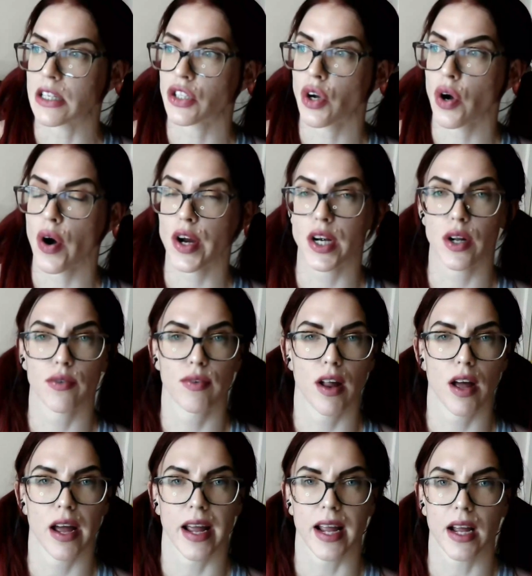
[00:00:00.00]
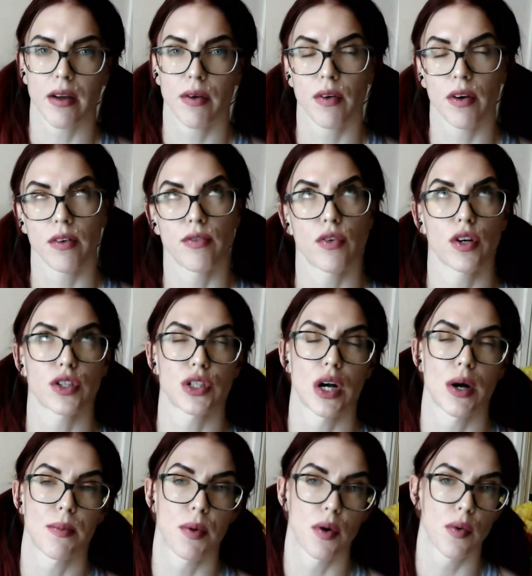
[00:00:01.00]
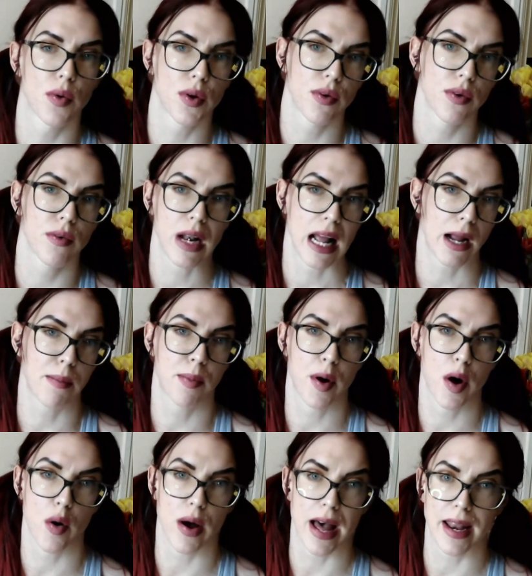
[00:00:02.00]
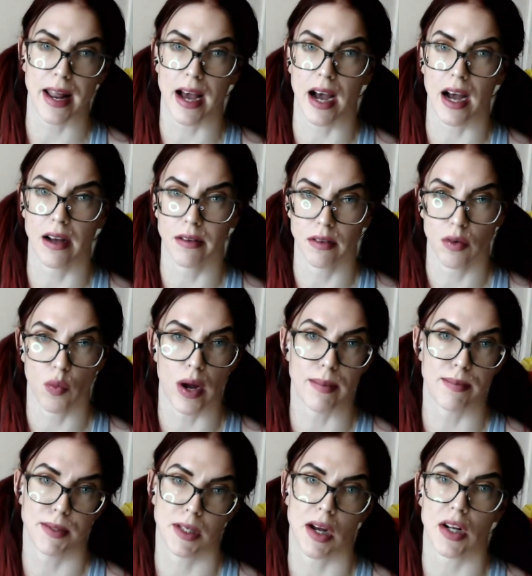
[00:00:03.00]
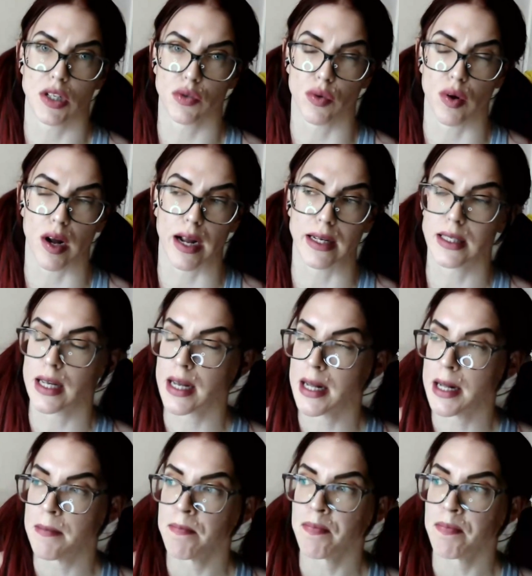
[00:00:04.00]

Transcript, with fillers: it's kind of like, for example, like pro ana websites, right?